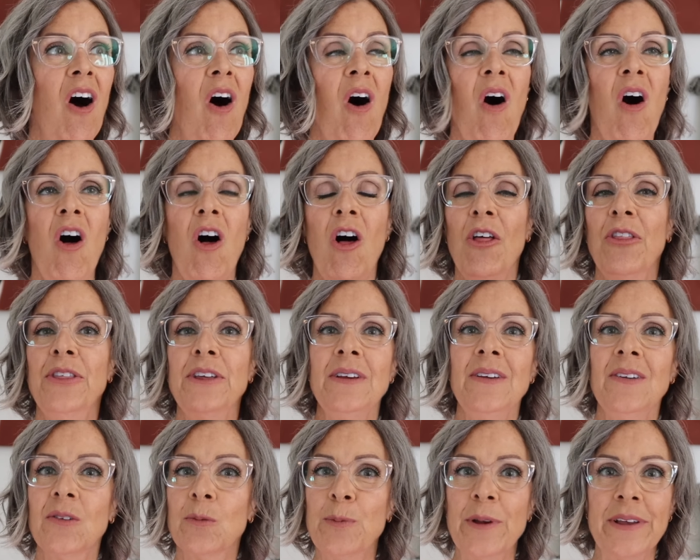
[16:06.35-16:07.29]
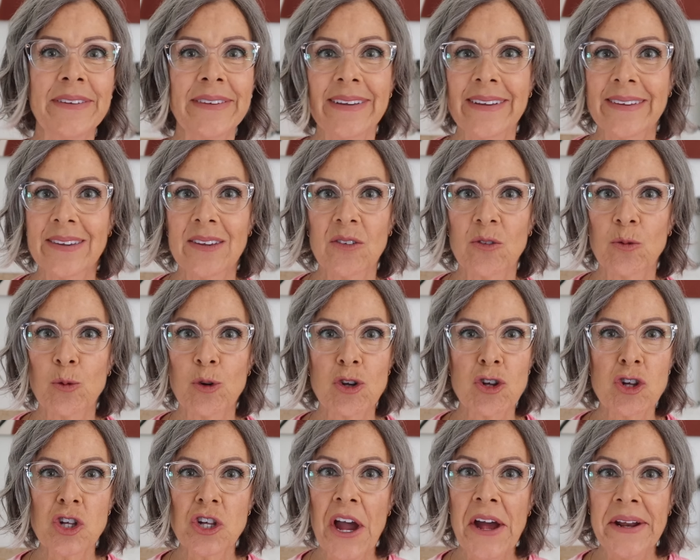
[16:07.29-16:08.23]
all these businesses were
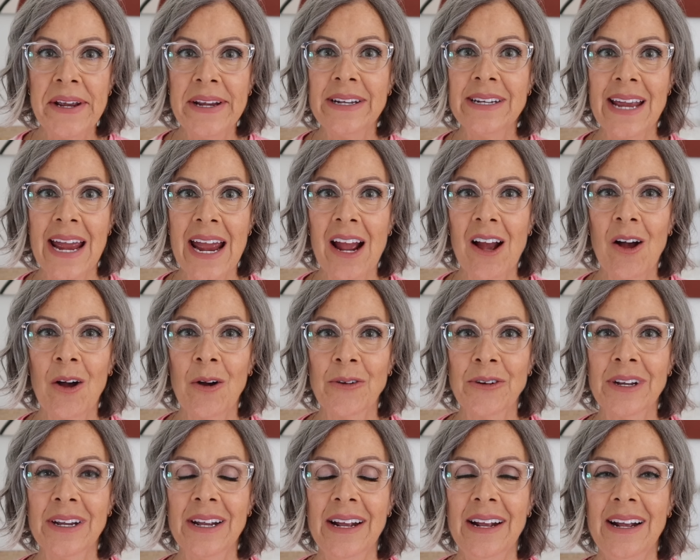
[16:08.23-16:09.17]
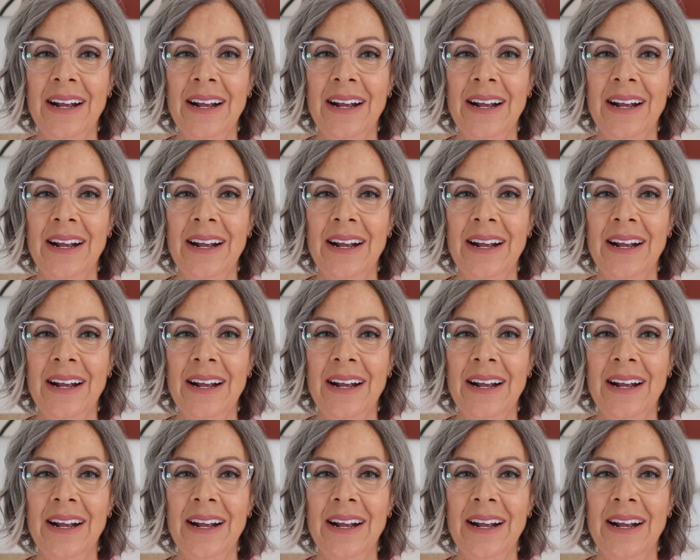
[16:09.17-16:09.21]
shutting down.